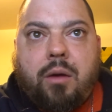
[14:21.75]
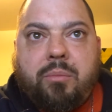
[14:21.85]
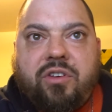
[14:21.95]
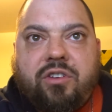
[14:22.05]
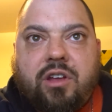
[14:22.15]

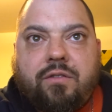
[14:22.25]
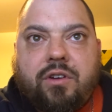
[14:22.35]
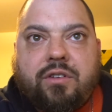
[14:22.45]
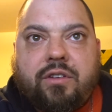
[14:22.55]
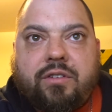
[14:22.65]
Michigan
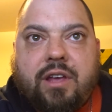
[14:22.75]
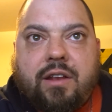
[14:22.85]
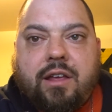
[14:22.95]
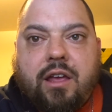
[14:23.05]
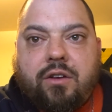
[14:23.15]
versus
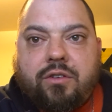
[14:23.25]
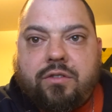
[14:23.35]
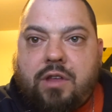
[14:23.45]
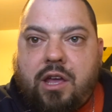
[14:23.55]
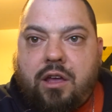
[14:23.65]
San Diego
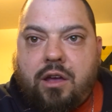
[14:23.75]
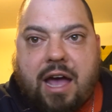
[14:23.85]
State.